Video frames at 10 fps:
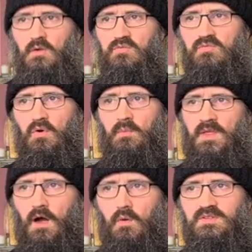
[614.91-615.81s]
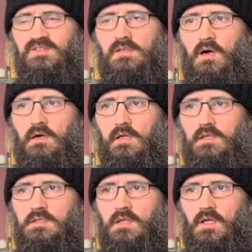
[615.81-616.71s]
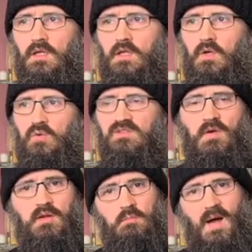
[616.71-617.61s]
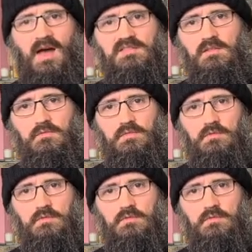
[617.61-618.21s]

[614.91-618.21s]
from the outside looks very passive,